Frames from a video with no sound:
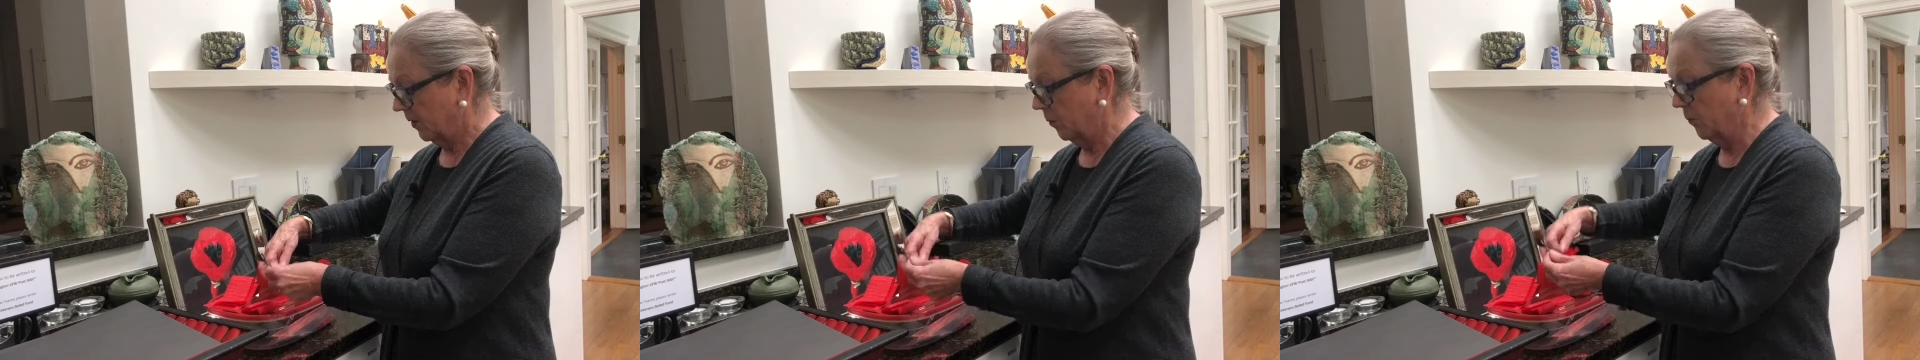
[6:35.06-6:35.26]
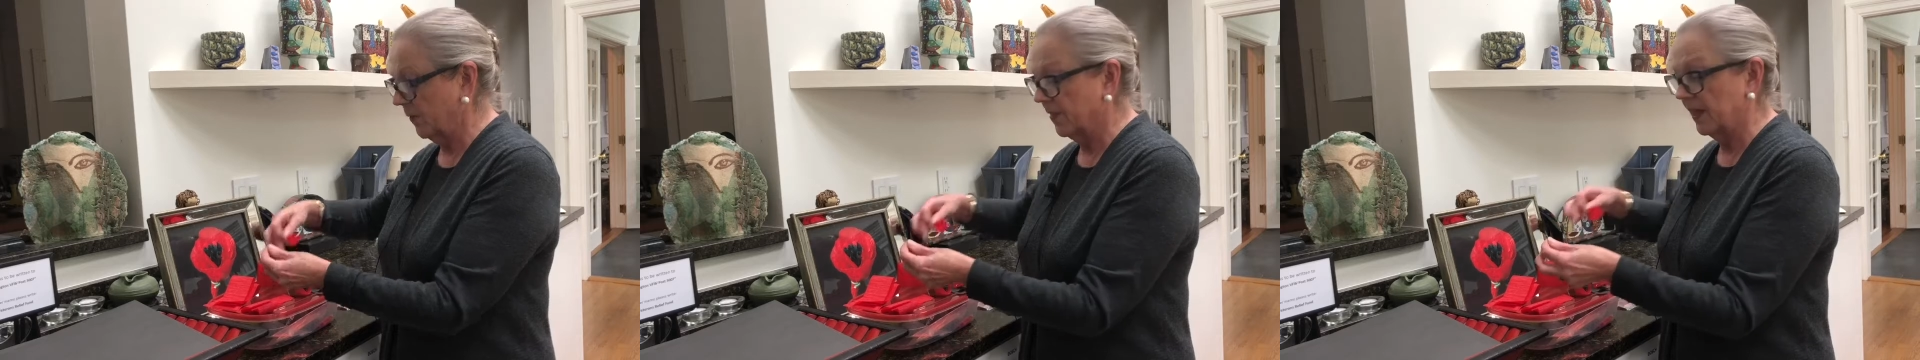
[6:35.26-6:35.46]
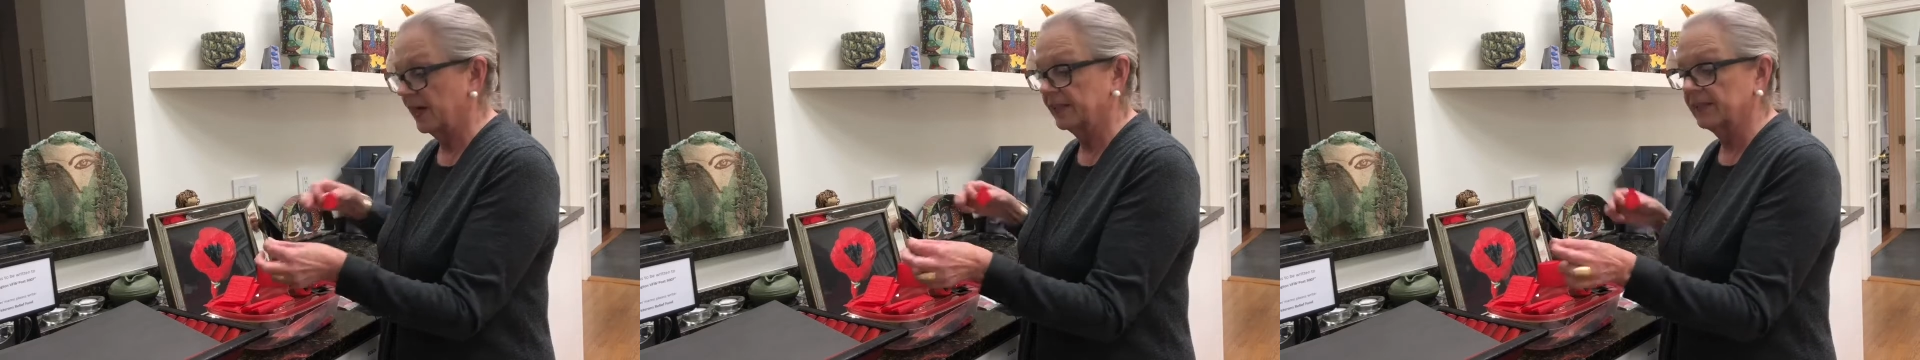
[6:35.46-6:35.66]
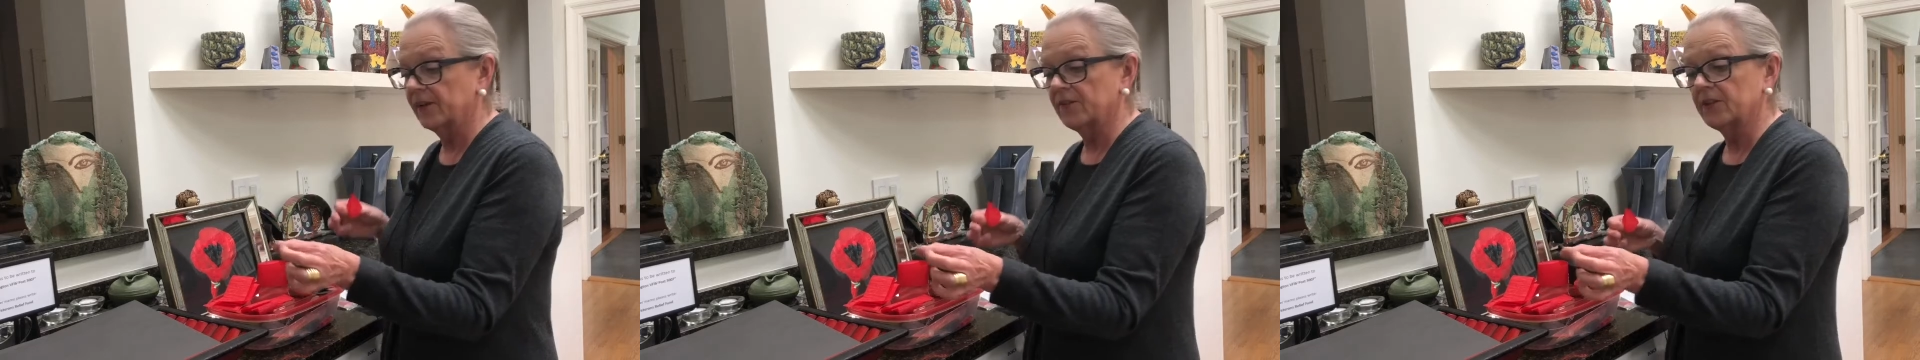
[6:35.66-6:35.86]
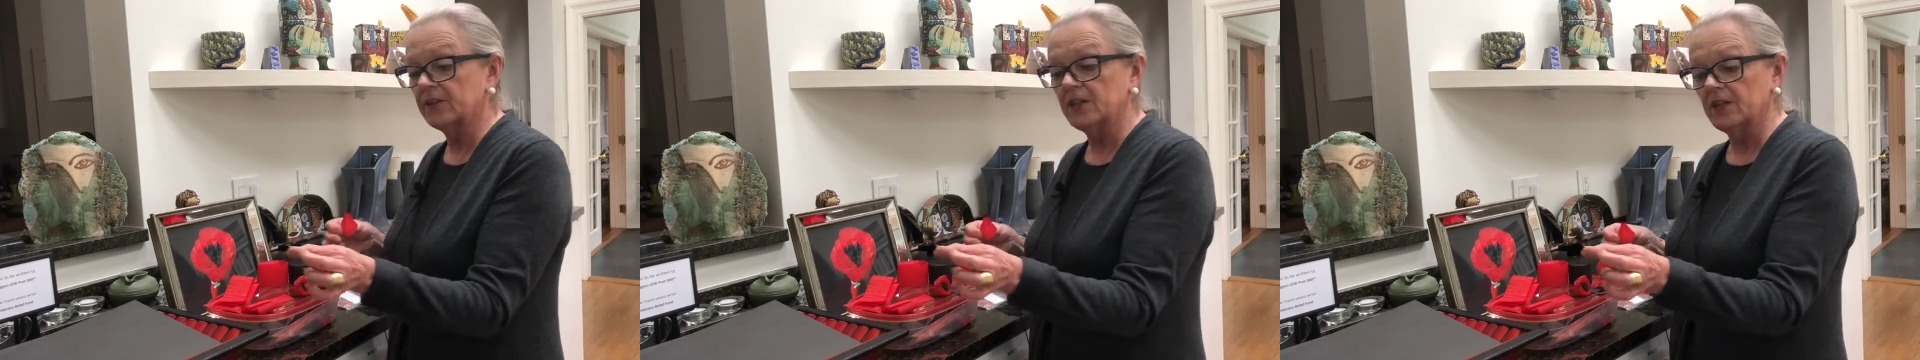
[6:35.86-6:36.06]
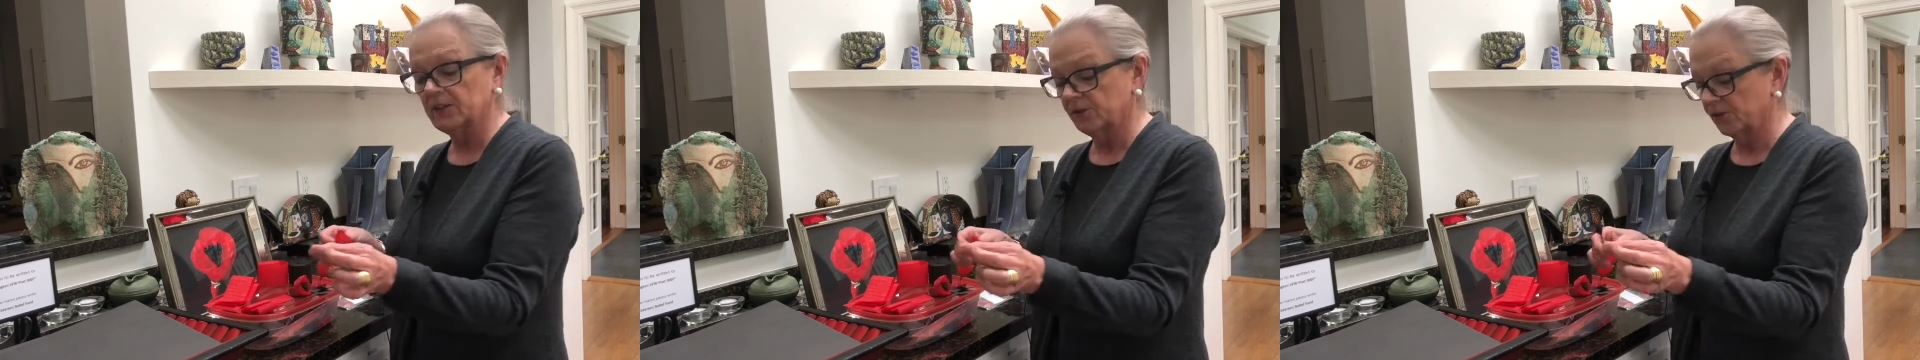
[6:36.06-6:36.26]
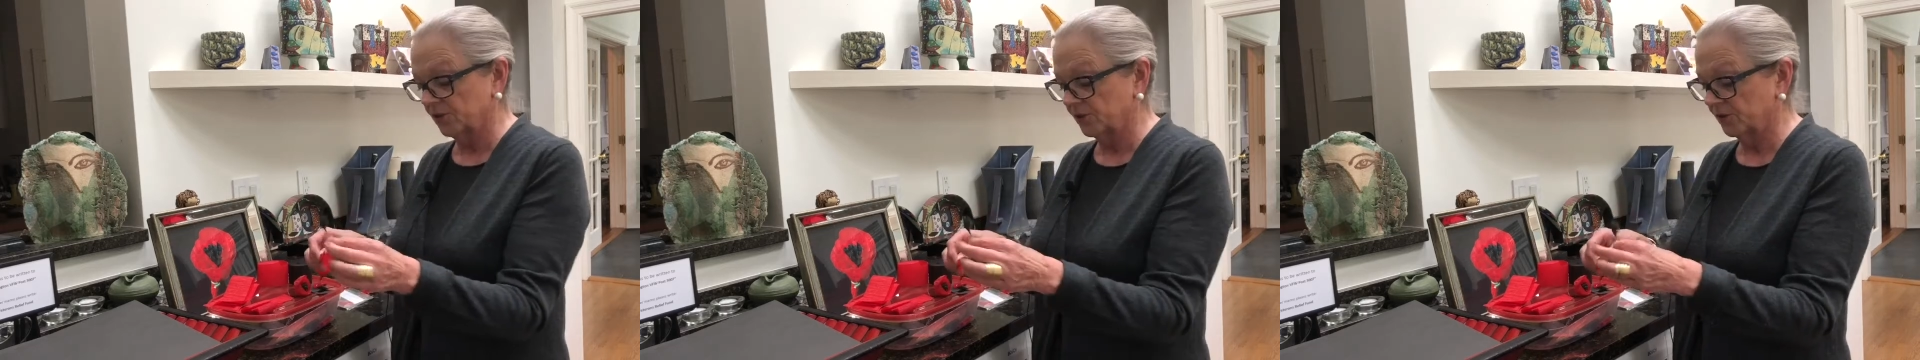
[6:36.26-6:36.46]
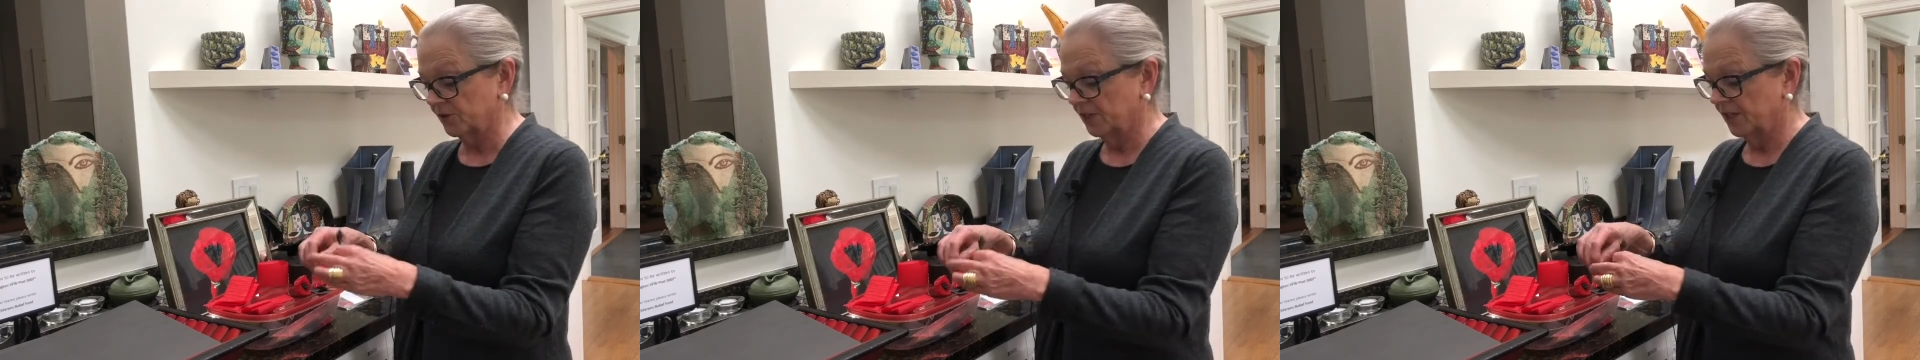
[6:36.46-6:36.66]
with another
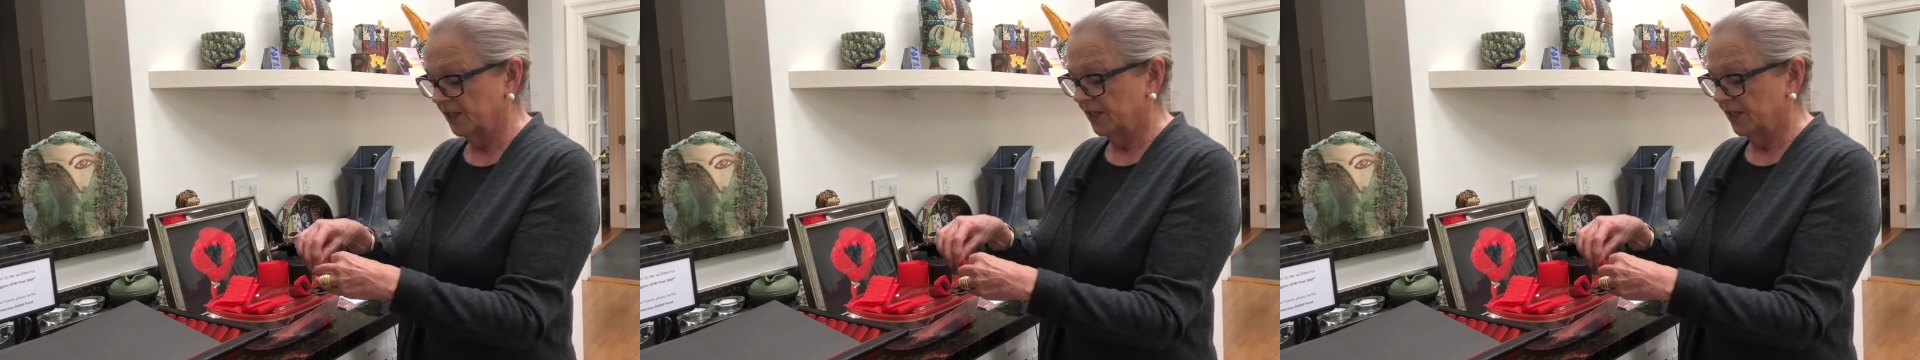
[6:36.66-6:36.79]
color,